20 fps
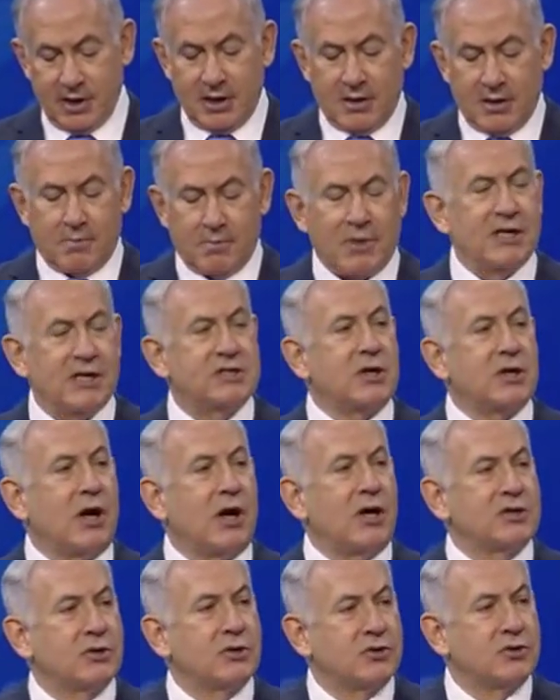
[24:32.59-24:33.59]
but it's
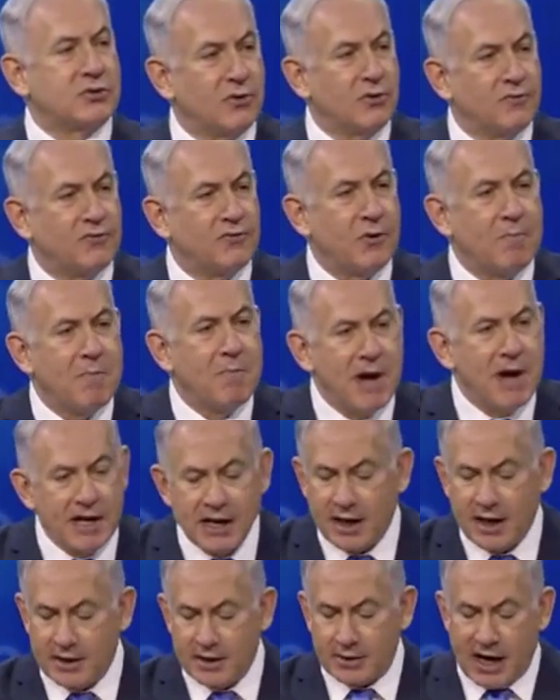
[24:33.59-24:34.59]
also true for many
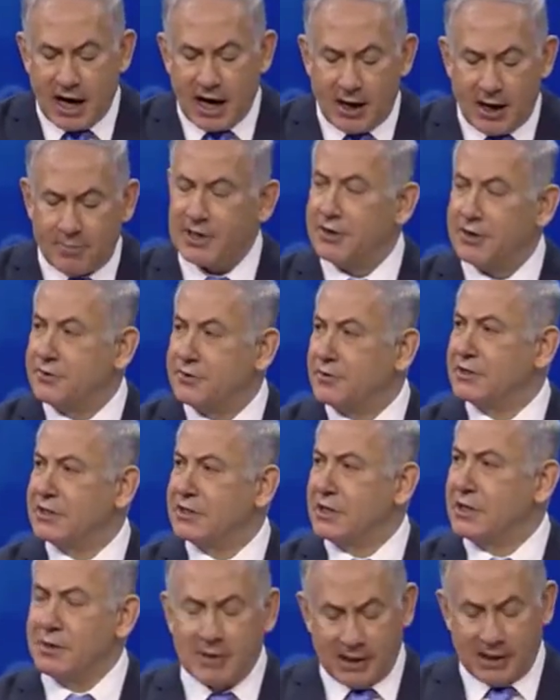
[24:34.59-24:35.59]
other Arab countries in
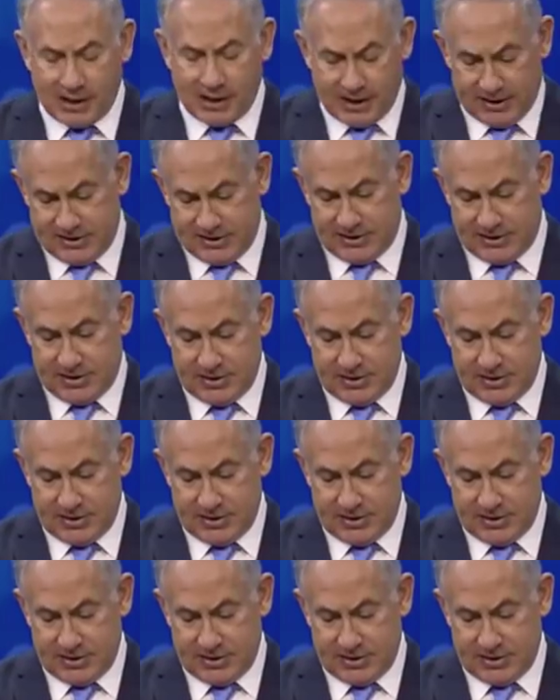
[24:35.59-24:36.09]
the Middle East.